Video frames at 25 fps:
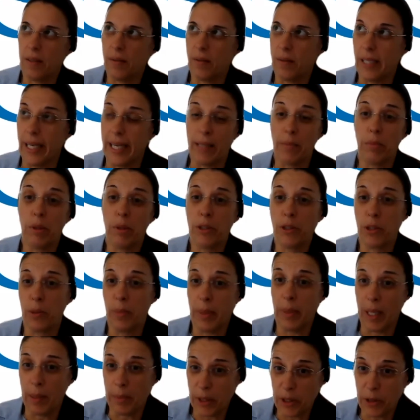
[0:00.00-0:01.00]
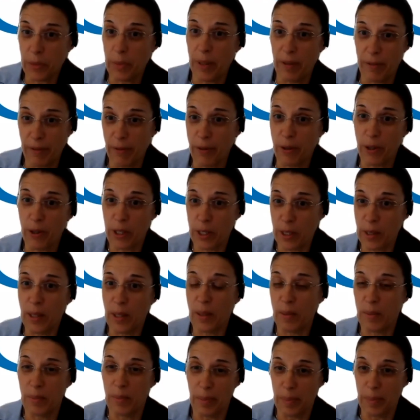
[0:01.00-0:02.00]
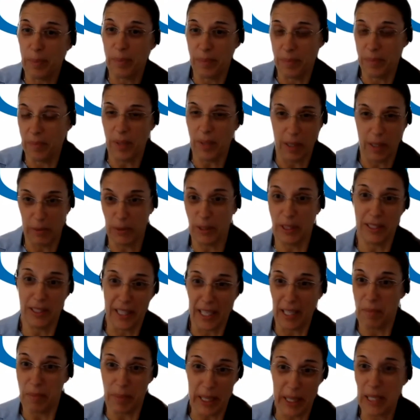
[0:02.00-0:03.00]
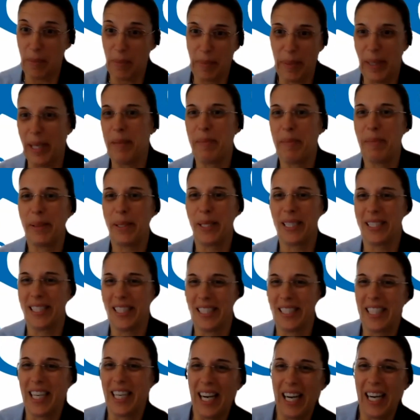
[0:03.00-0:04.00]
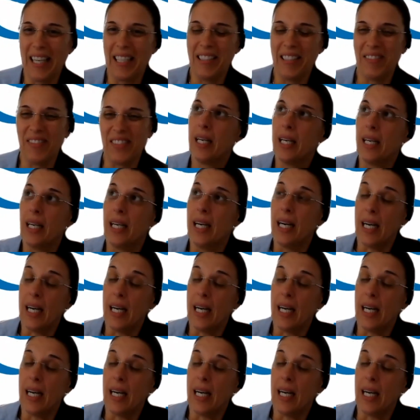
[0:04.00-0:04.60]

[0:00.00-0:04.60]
able to publish my first, I would say, big paper at the time.